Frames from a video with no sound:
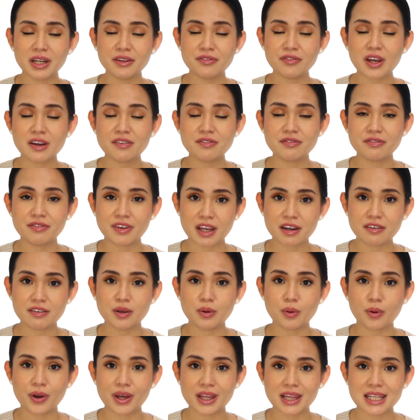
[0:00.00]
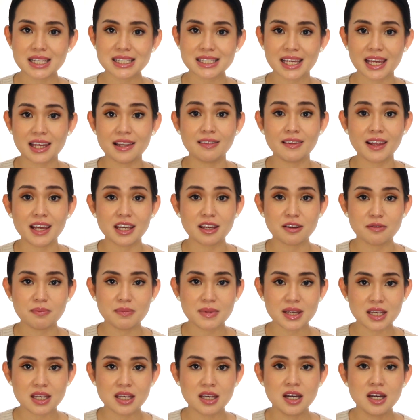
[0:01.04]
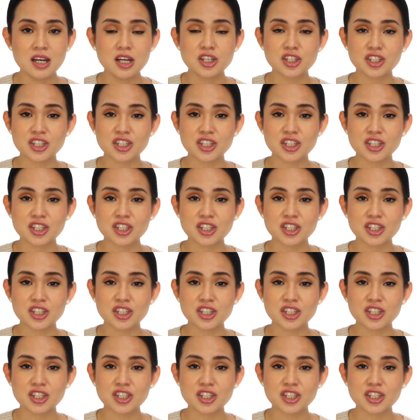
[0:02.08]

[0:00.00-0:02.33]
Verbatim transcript: But if you have very oily skin like me,